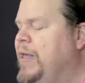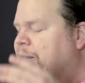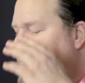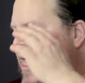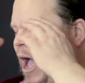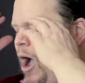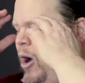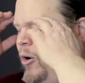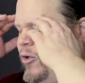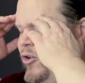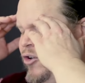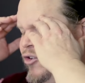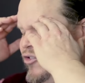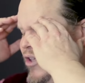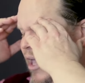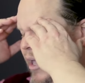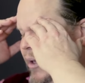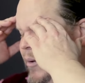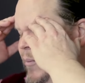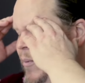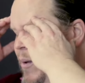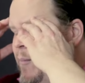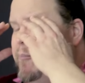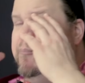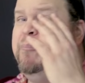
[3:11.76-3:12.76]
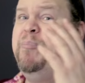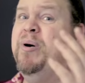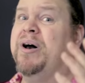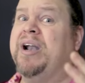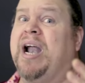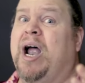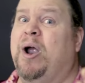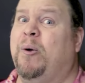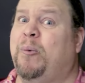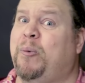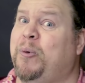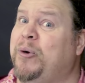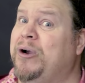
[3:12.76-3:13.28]
Now, you're saying, but I
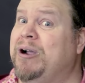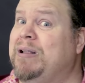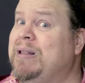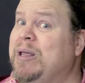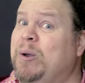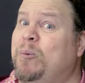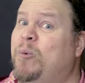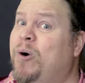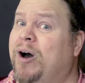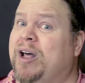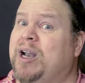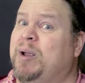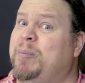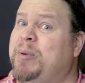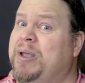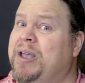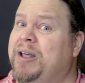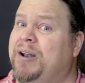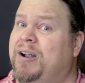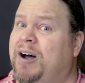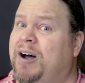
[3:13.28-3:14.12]
really want to be an